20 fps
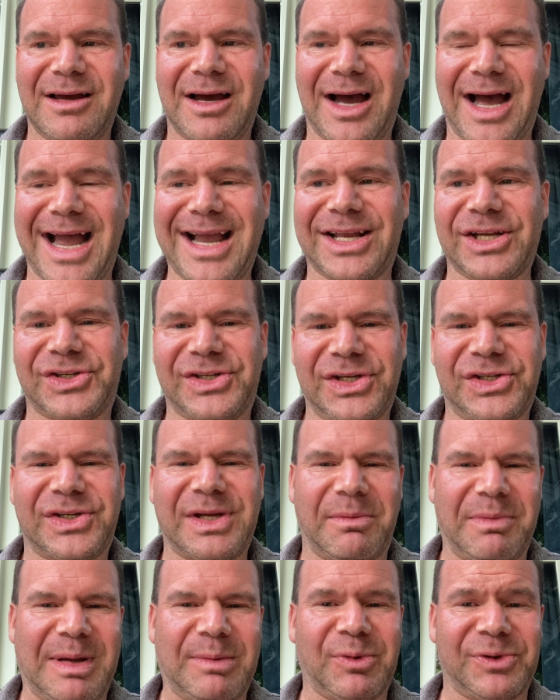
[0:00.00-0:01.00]
I could see
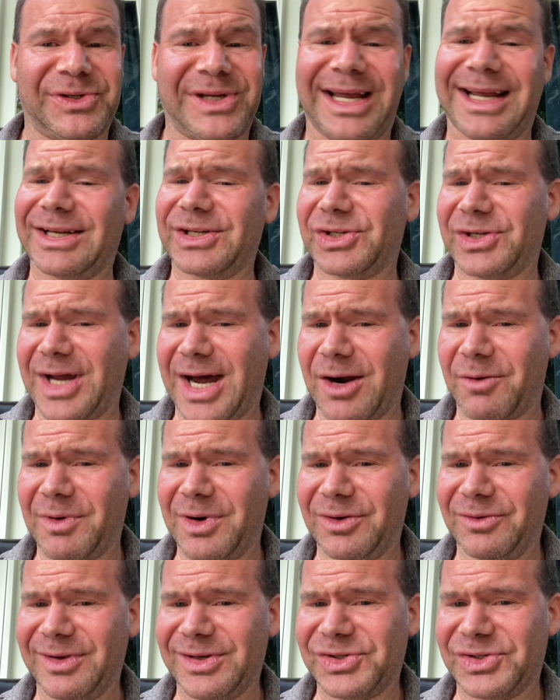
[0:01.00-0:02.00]
some people saying it's not
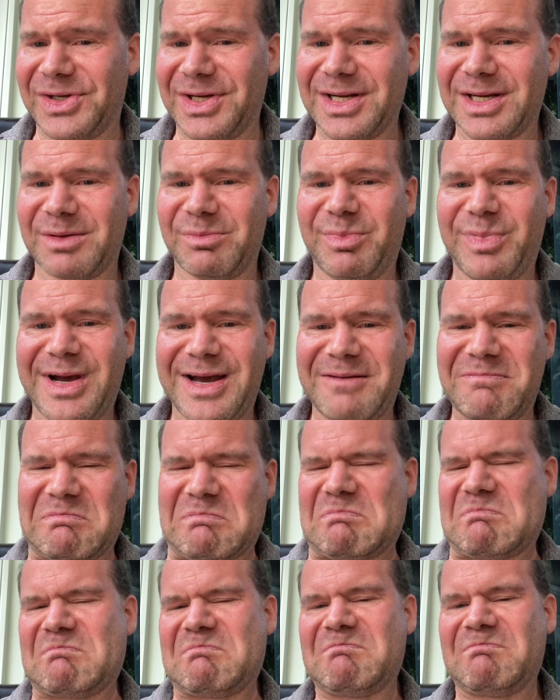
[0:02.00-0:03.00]
realistic, but
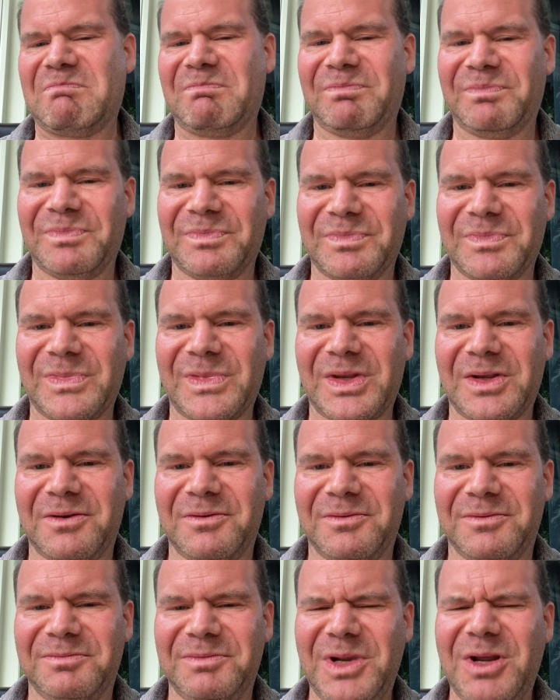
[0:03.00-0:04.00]

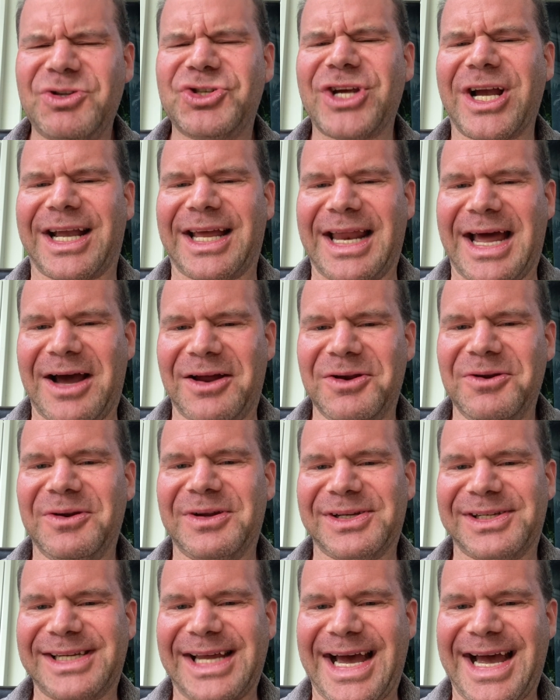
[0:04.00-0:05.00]
you check it out, you
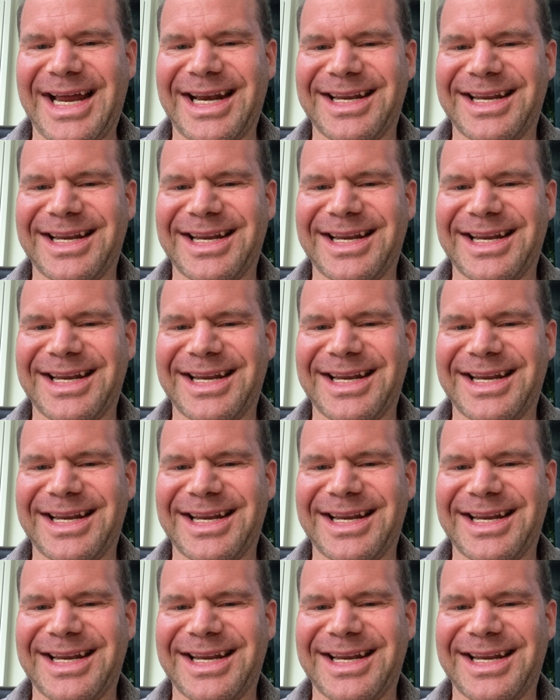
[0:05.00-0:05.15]
decide.